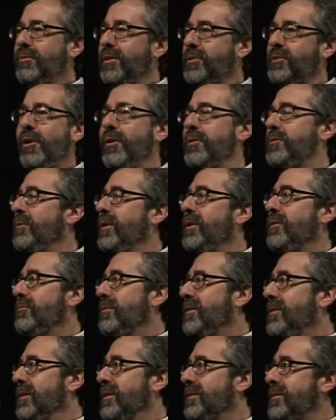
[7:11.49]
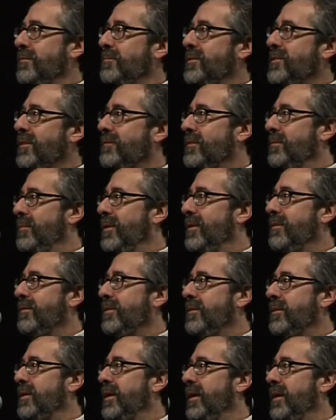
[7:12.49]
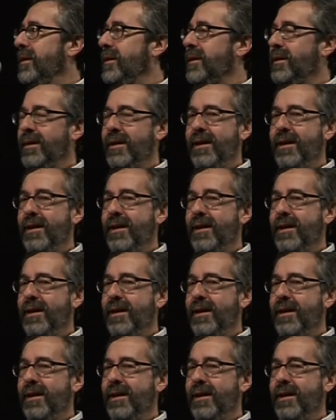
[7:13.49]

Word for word: let's call it 23 things, give myself the benefit of the doubt.